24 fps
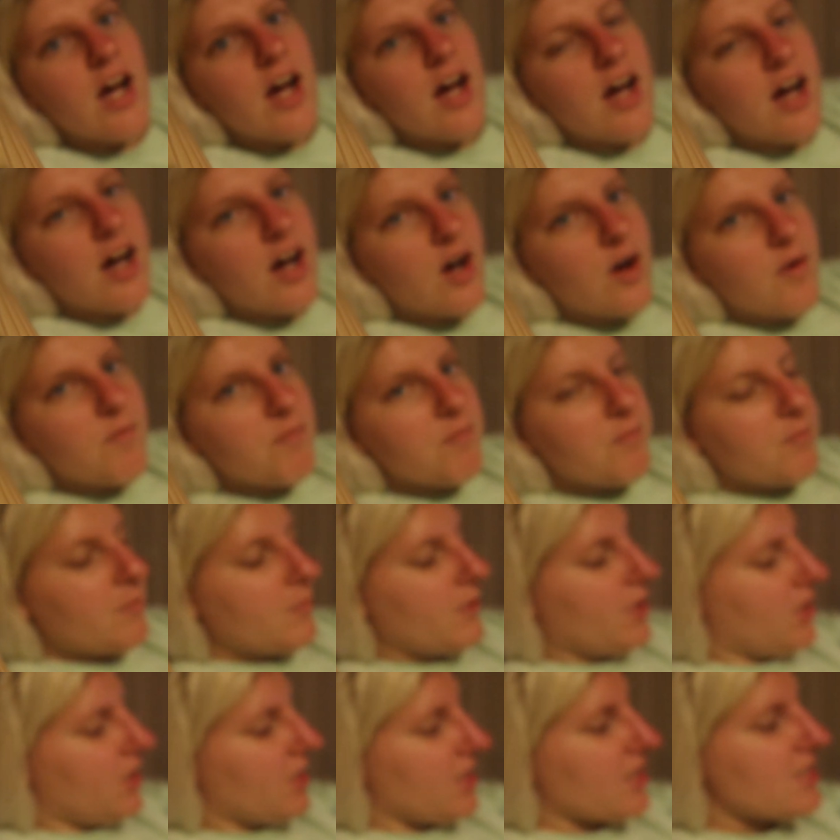
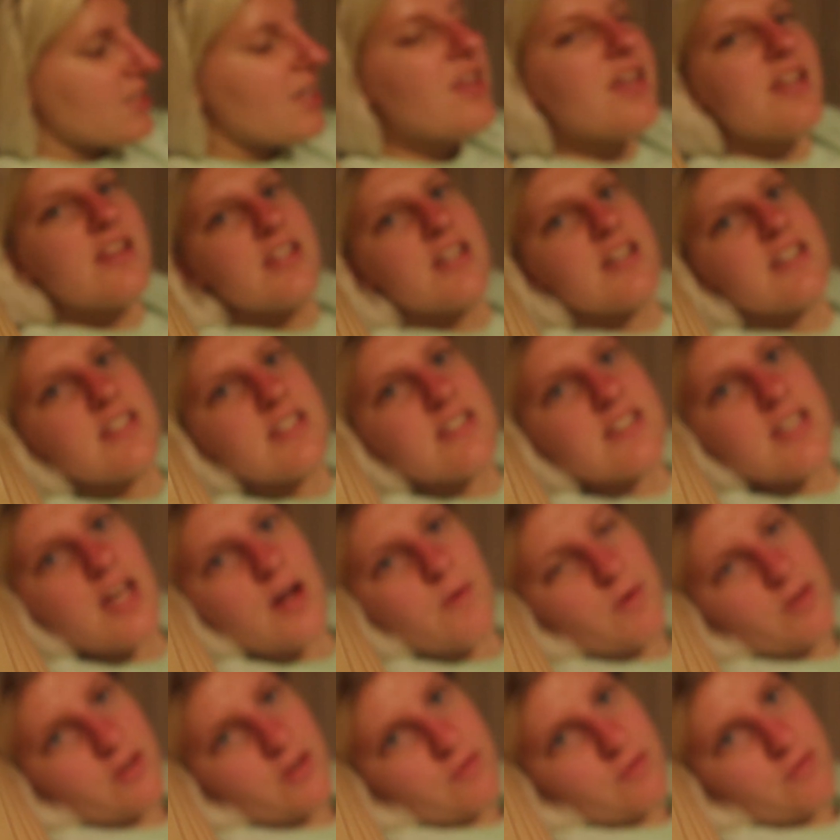Because I like things that
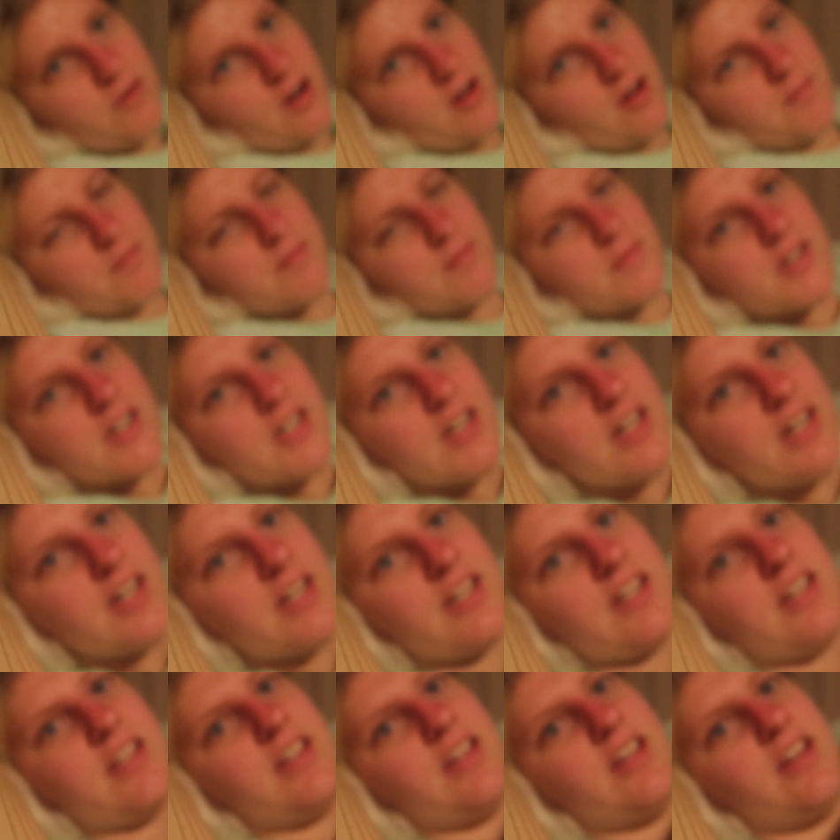say where they're from,
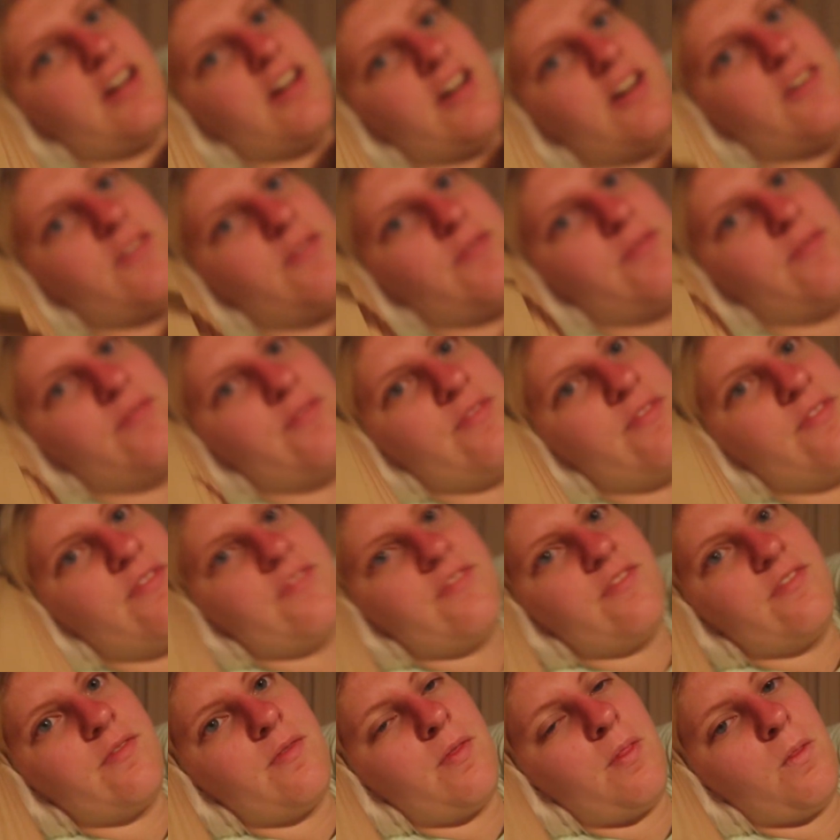you know.
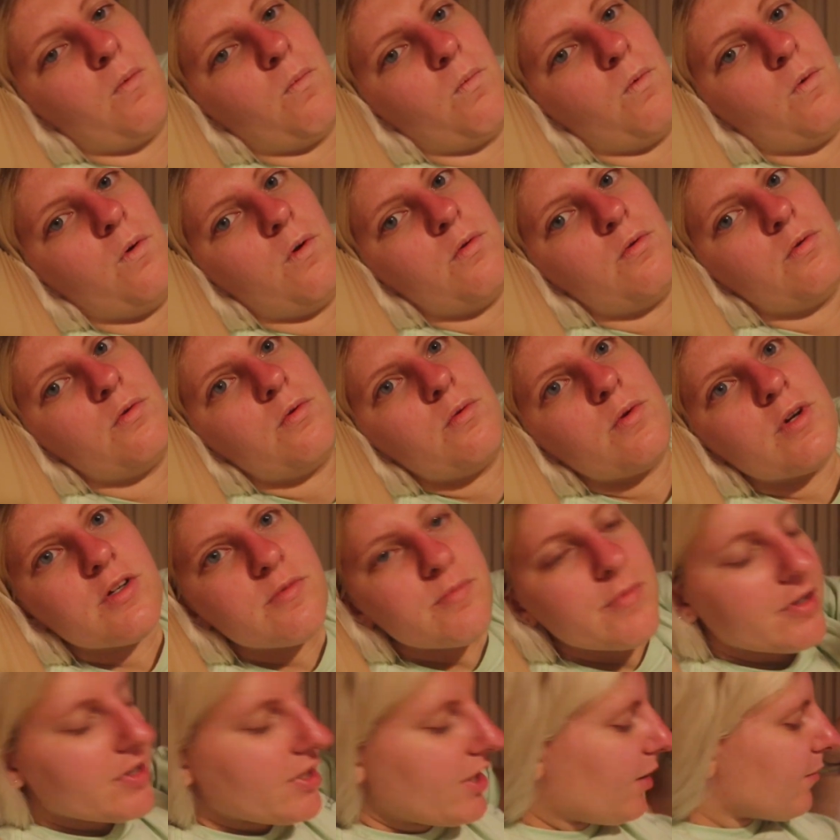Whoa,
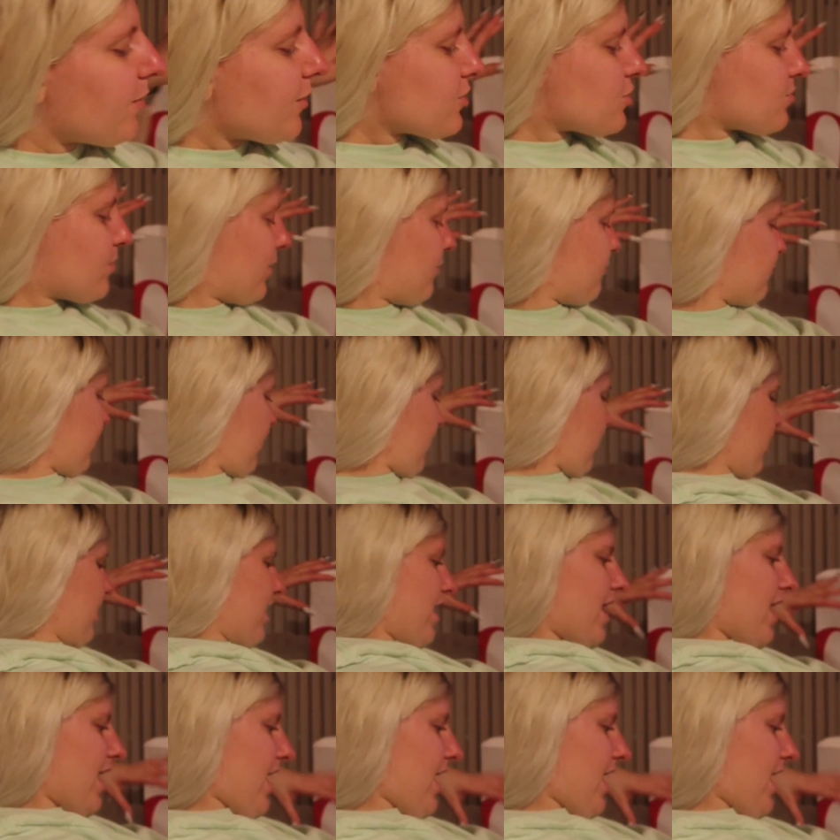my camera swell fell.